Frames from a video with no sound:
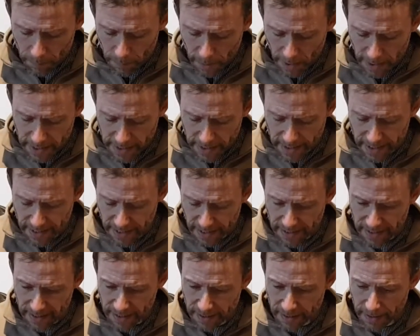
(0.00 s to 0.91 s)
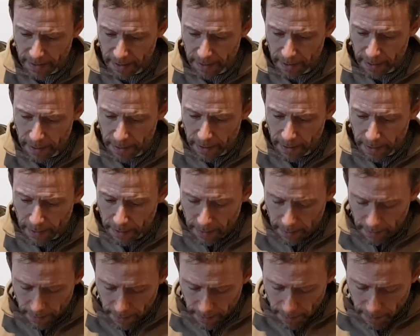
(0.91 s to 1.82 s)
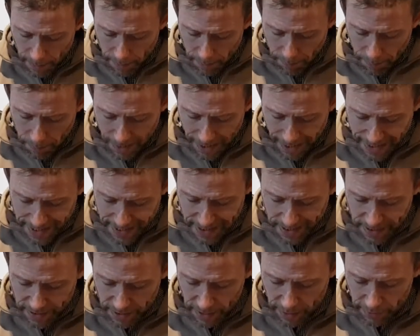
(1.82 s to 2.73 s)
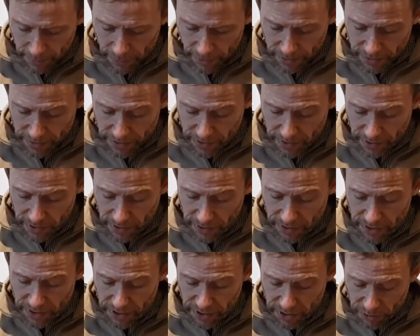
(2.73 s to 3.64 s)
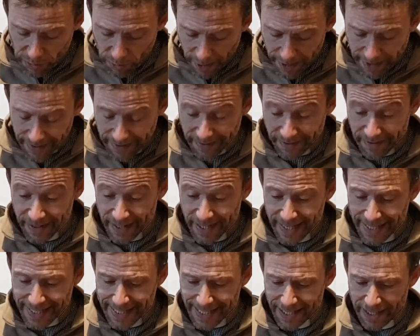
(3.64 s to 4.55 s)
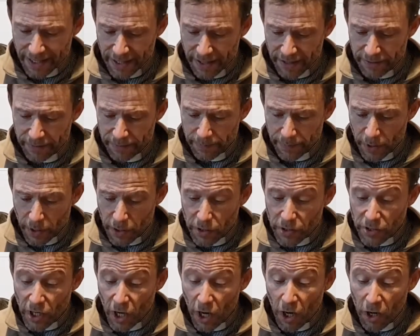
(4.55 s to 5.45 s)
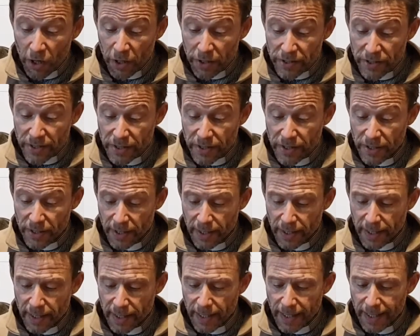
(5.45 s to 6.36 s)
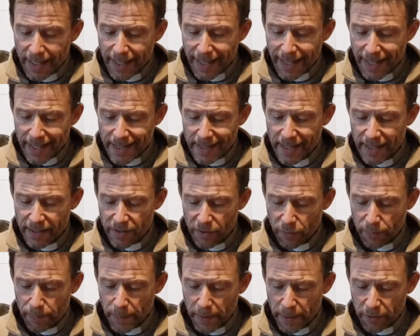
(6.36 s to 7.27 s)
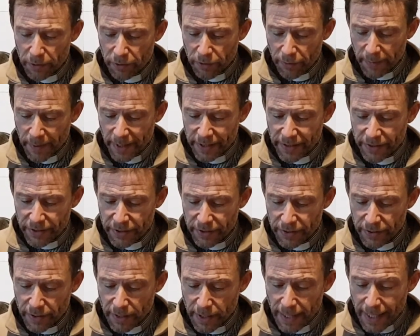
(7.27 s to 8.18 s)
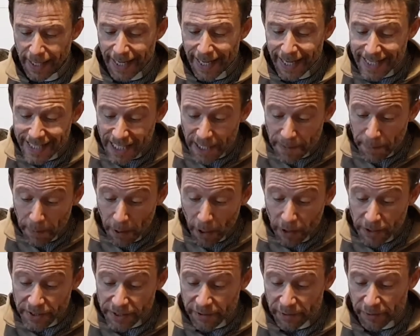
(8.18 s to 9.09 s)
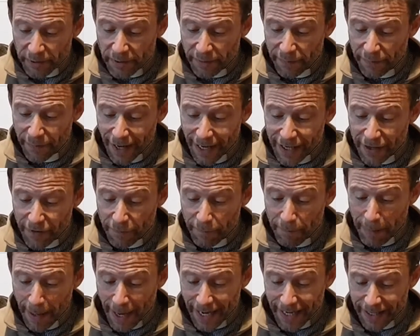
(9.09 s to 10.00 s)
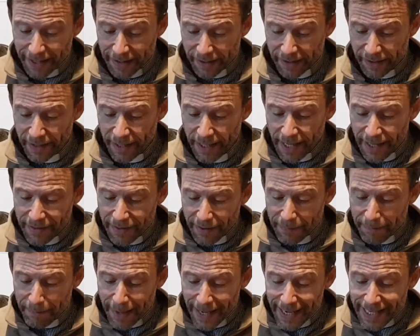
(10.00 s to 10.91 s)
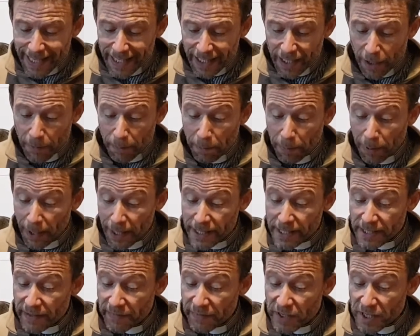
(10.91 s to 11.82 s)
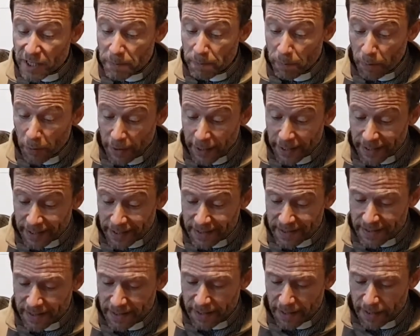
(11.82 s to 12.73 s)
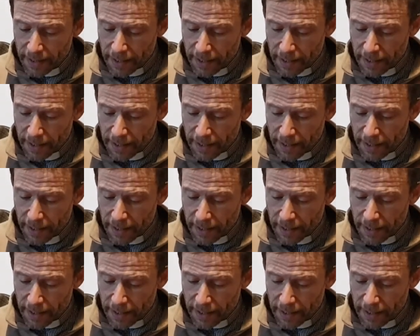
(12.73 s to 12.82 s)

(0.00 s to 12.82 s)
says this: "Blessed are those whose strength is in you, whose hearts are set on pilgrimage. As they pass through the valley of Baca, they make it a place of springs.